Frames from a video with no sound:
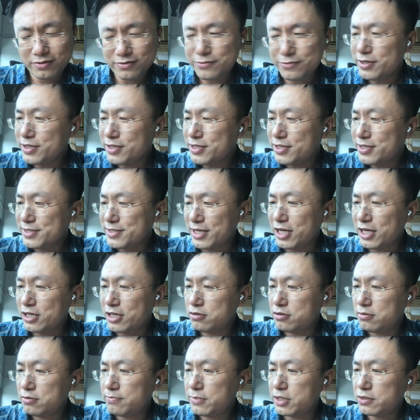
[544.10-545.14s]
not really a
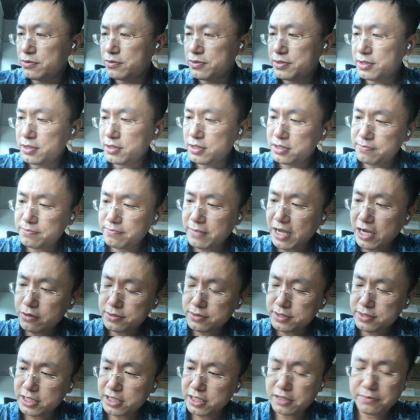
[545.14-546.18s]
cycle, but you see this
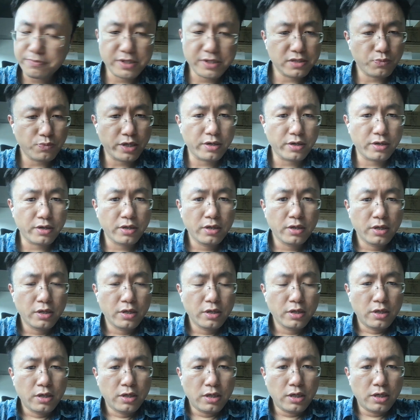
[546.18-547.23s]
macro sentiment where
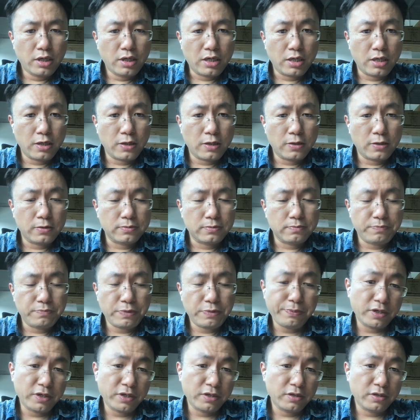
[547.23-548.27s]

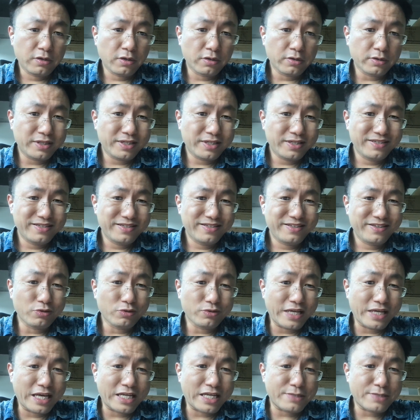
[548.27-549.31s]
people are
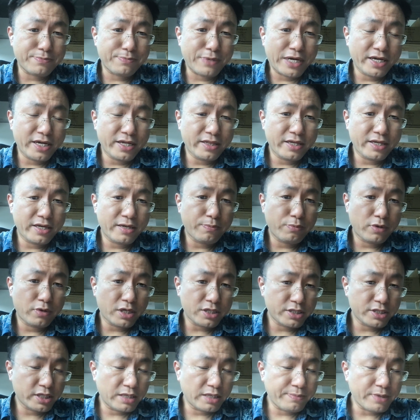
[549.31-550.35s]
not expanding their
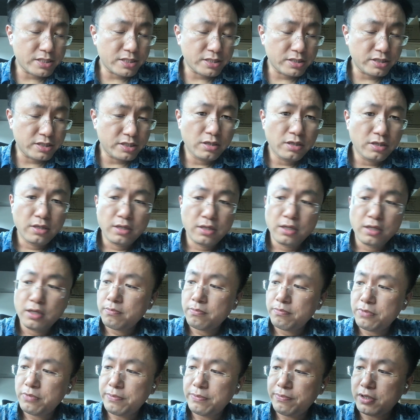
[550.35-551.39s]
production capacity.
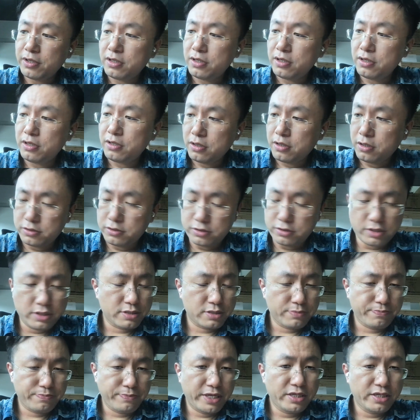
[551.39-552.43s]
People are not
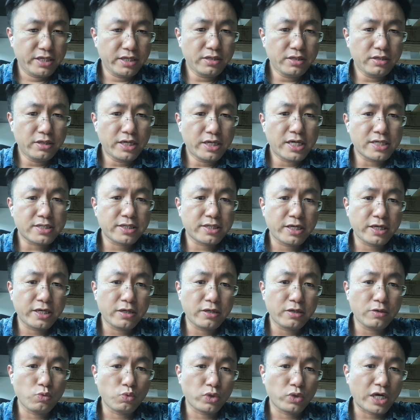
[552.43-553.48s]
spending as
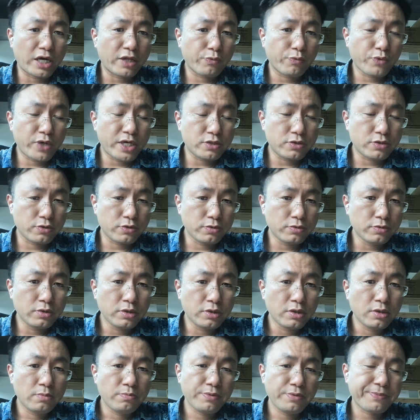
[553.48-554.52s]
they would otherwise do.
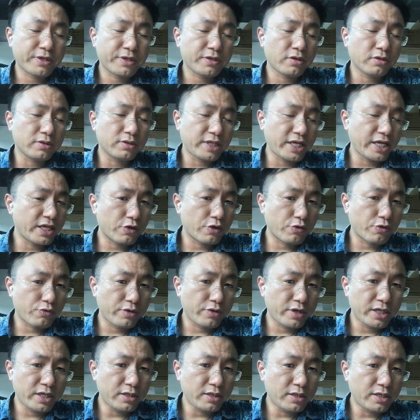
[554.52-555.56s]
People are not taking
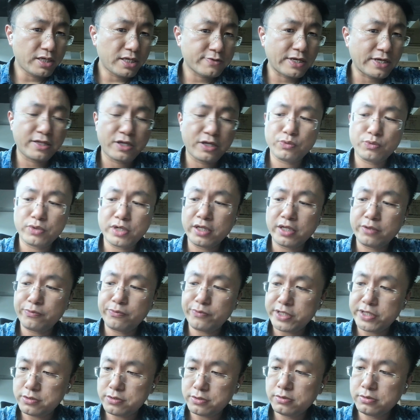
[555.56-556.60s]
credit as they would
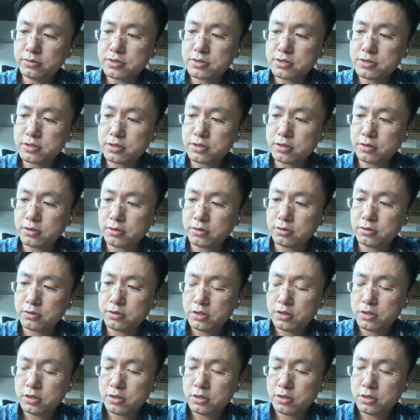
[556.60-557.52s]
otherwise do. So